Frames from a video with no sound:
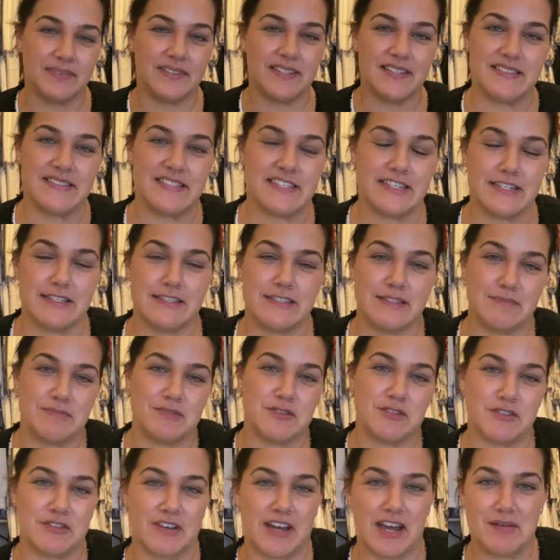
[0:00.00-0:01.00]
Consider
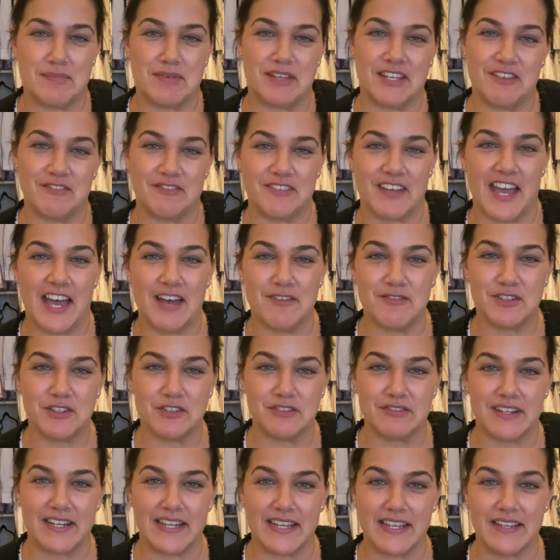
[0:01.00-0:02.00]
subscribing if you haven't
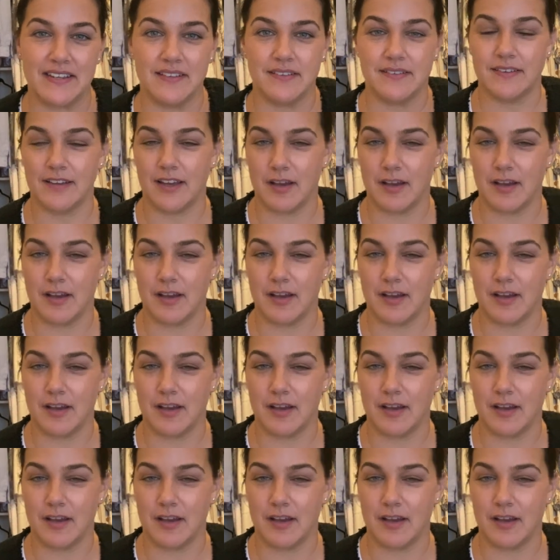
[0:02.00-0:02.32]
already.